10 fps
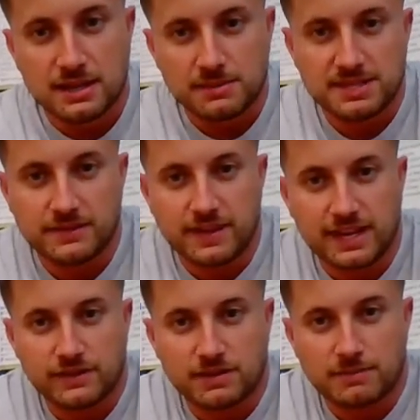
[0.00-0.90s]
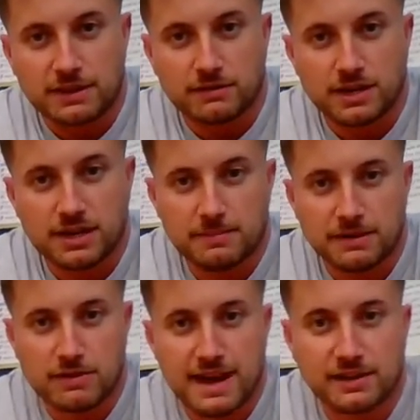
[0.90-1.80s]
Let's see if I can give you a
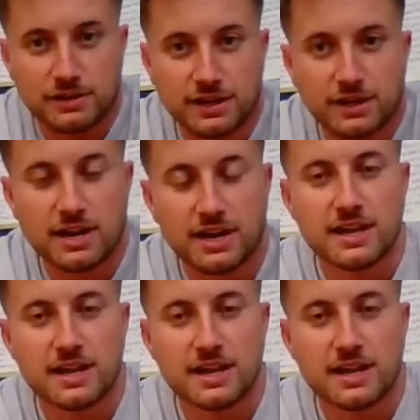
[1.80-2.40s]
better angle here.